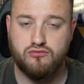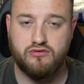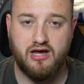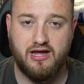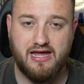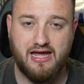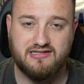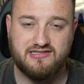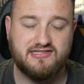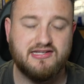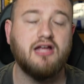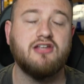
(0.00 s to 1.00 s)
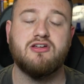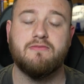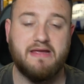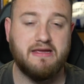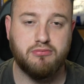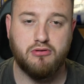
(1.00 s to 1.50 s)
night. Such a
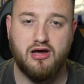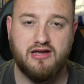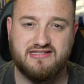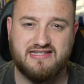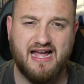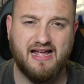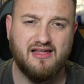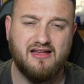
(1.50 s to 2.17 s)
big price tag.